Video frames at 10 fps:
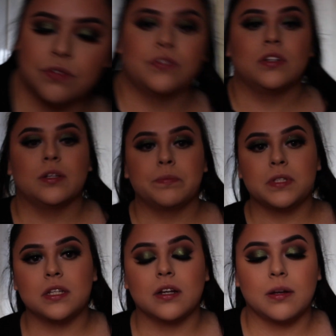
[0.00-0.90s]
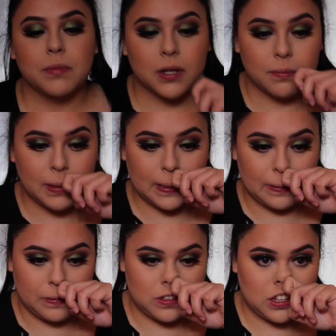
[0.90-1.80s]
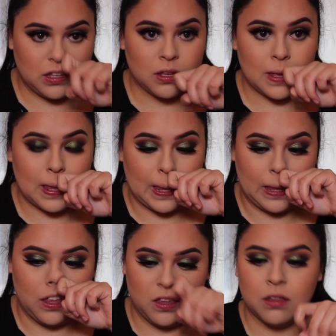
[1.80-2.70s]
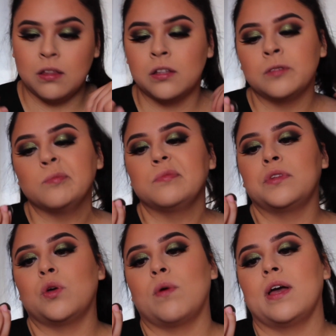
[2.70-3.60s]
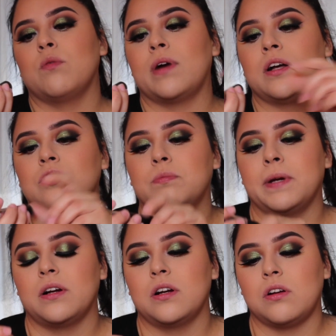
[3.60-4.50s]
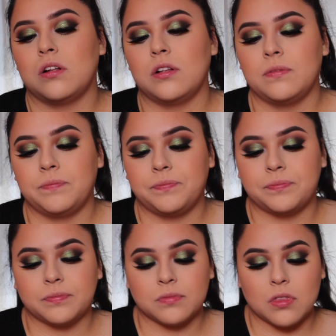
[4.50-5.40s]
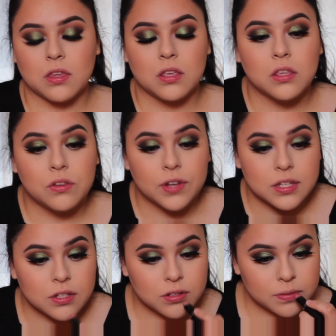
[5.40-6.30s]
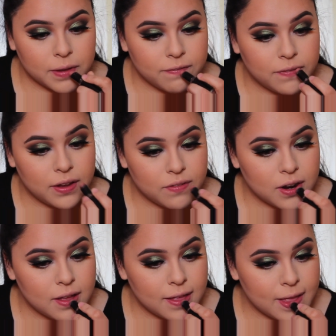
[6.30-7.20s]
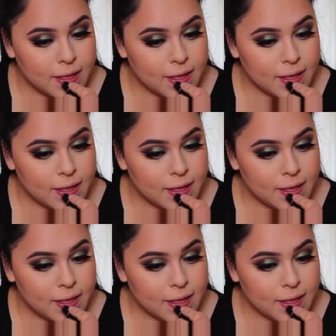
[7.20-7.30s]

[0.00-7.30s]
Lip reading: So for lipstick, I'm going to be using the Wet n Wild Bare Doll. You guys know this is my favorite.